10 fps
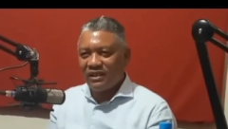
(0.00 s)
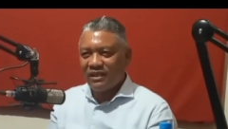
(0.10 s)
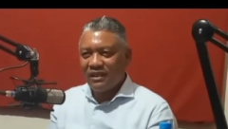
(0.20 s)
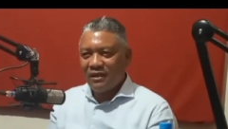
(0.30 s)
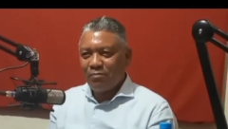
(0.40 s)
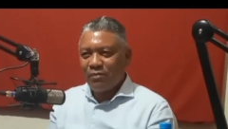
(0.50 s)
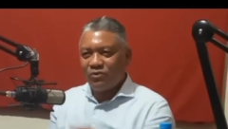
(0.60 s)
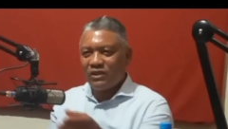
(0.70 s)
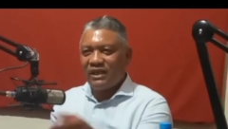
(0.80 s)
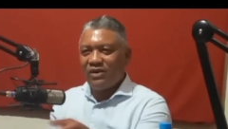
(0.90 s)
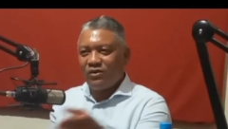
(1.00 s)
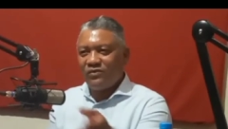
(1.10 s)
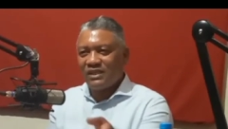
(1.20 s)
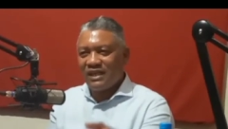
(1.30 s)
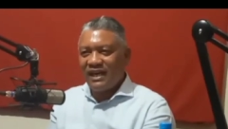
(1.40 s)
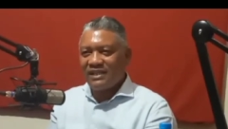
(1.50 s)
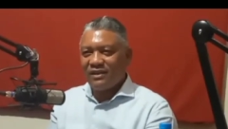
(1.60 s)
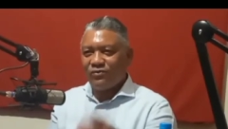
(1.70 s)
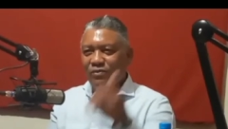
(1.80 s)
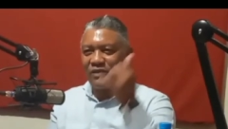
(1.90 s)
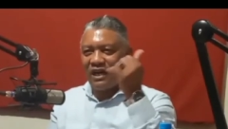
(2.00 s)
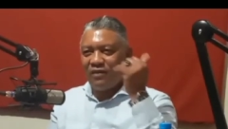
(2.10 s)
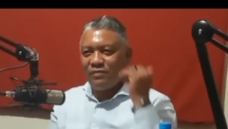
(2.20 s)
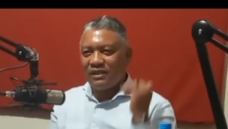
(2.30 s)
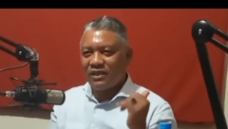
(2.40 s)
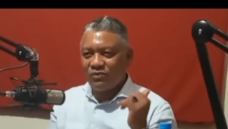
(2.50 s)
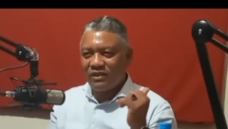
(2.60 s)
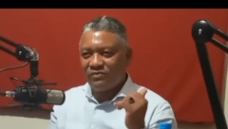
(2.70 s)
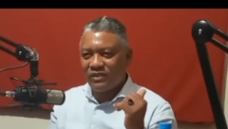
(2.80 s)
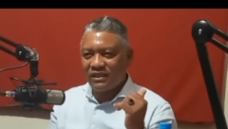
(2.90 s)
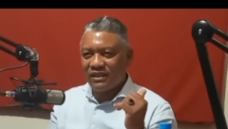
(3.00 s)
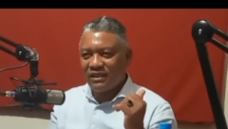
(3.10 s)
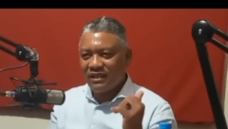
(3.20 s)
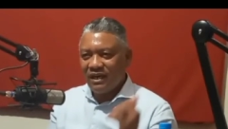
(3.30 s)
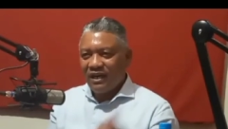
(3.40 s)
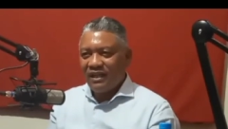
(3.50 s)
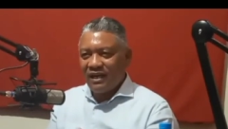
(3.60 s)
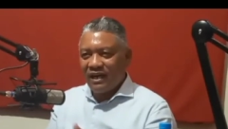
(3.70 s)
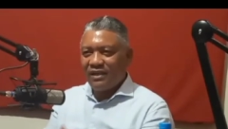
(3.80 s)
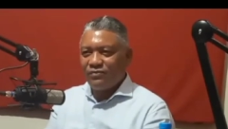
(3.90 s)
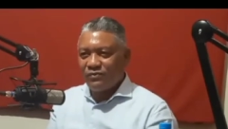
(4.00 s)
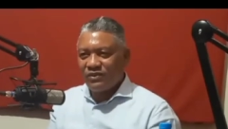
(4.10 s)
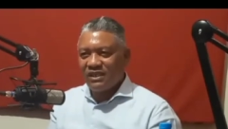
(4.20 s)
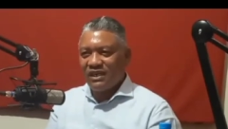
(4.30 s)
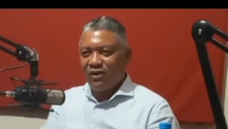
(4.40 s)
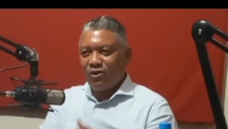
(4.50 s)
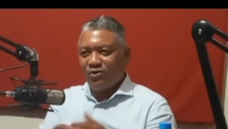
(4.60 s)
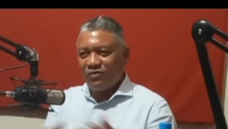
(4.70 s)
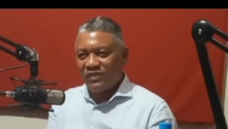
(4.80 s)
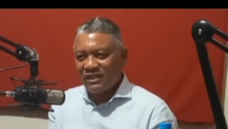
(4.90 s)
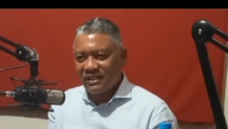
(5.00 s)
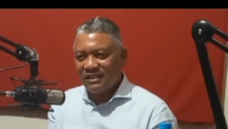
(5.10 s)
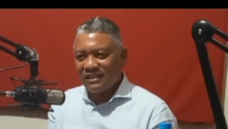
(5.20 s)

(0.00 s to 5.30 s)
Please, if you are new to this channel, don't forget to subscribe and always hit the bell